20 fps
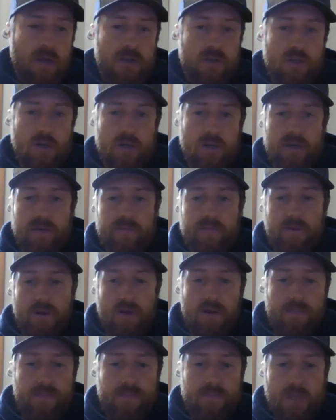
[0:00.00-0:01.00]
turning
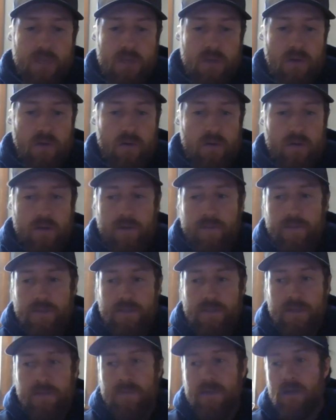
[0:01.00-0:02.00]
from, you know, if it's
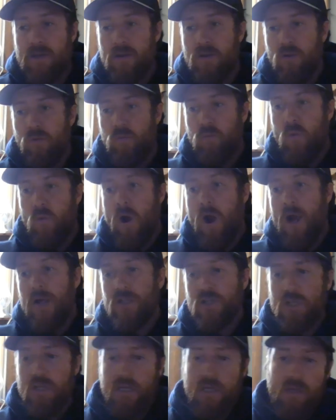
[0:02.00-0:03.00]
something you're
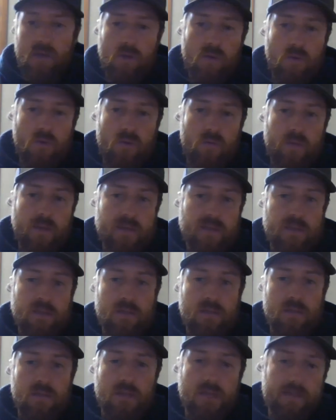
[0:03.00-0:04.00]
watching that's
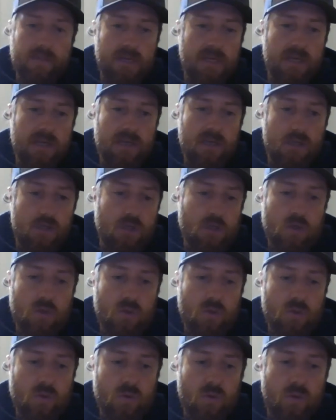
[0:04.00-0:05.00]
limiting
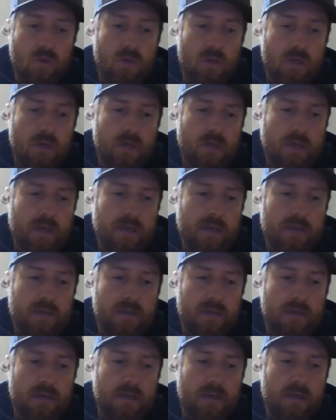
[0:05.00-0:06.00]
you.
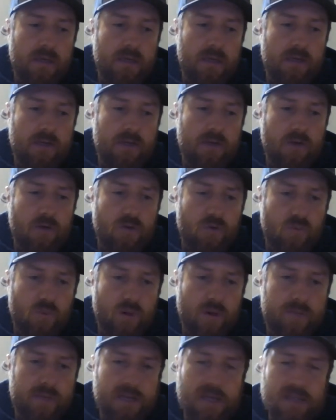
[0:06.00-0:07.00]
And you know, it's
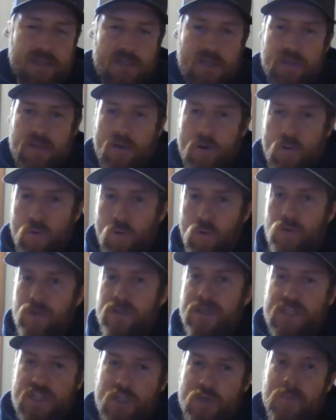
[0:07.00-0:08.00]
weird because the Holy
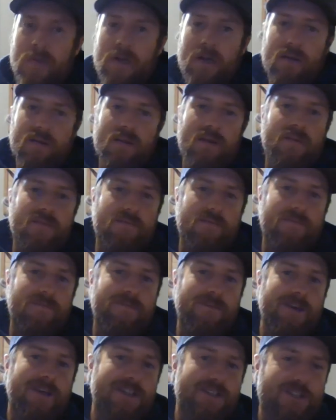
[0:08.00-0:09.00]
Spirit
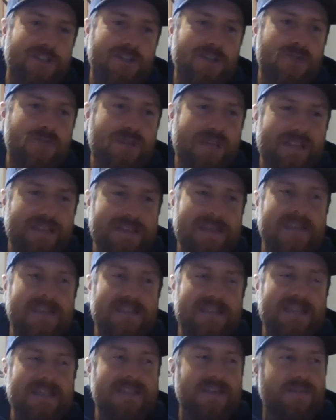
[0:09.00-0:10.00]
convicts you, get these
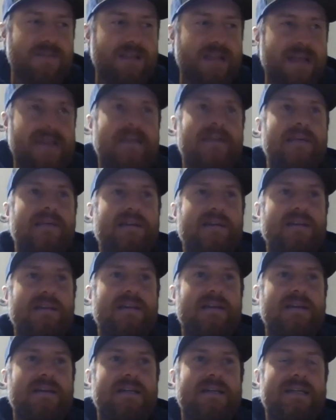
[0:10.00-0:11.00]
things of like,
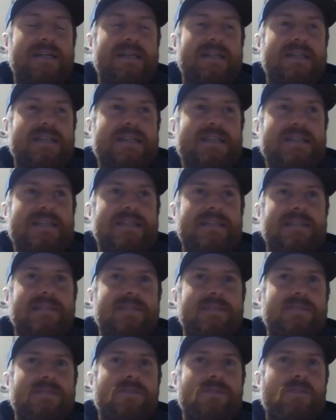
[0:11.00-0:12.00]
this isn't
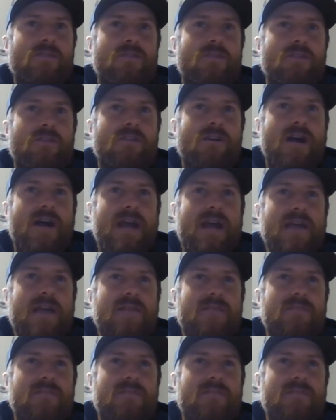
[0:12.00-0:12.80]
right,